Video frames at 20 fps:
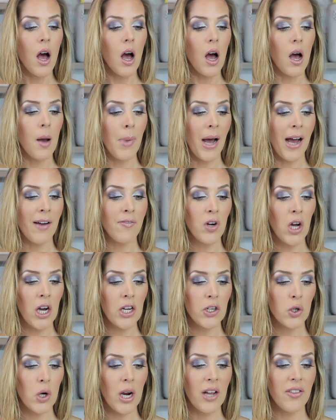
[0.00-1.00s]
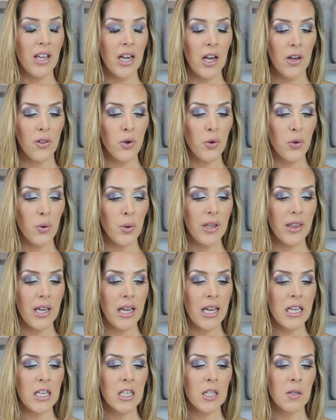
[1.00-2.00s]
Um, I have not tried the other three
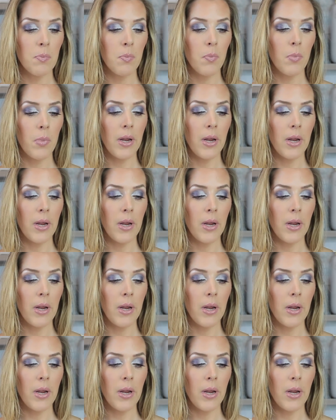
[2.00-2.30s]
things,